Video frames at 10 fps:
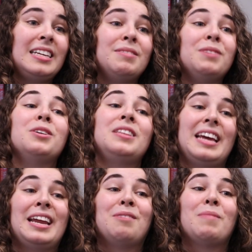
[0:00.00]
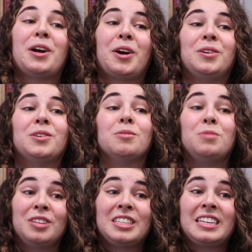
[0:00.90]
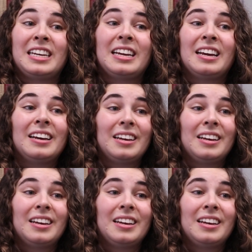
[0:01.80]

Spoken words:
even within my own community,